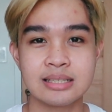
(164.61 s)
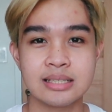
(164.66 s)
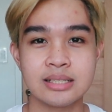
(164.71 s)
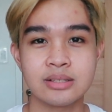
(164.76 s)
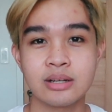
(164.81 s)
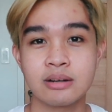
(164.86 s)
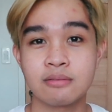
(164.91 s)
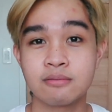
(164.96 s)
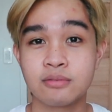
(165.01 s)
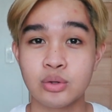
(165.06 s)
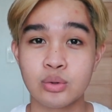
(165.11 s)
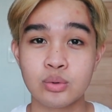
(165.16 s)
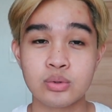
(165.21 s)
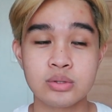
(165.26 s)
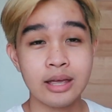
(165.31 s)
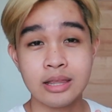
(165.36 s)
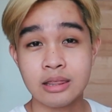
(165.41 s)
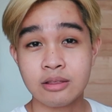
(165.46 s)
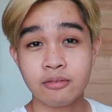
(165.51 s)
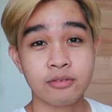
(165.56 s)
the
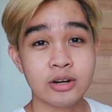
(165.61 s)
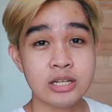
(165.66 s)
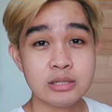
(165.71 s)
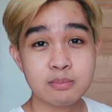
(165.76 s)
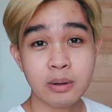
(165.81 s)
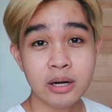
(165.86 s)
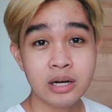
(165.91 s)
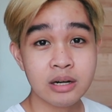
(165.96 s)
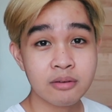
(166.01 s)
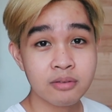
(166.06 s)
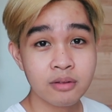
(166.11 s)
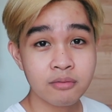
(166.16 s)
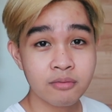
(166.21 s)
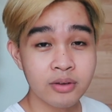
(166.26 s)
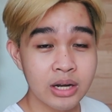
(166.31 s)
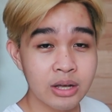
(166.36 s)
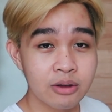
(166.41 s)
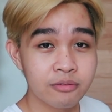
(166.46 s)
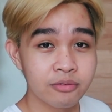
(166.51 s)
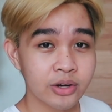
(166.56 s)
reviews in the first part of the
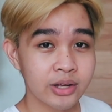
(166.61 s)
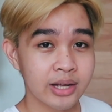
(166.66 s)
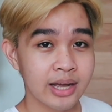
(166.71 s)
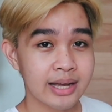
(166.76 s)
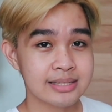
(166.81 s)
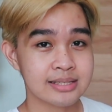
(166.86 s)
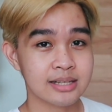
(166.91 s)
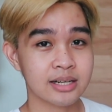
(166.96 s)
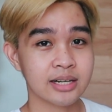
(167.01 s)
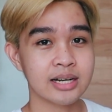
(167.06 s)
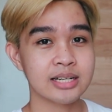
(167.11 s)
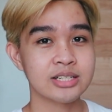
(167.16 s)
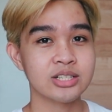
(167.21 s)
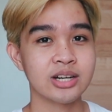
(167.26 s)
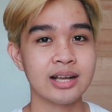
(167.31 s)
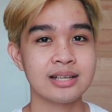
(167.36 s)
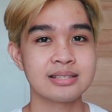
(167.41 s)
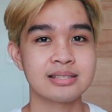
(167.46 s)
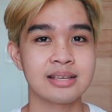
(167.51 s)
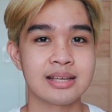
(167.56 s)
video for you guys that are
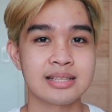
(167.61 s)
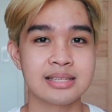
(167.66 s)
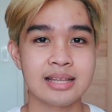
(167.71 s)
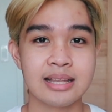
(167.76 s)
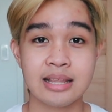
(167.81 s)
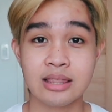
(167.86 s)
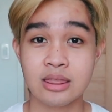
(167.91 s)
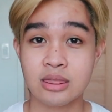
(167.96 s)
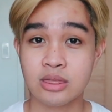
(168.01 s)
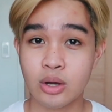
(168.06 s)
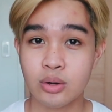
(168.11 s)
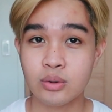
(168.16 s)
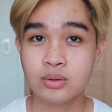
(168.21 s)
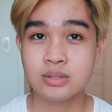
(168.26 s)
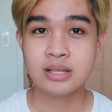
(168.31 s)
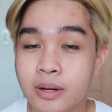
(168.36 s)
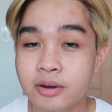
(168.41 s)
interested in those.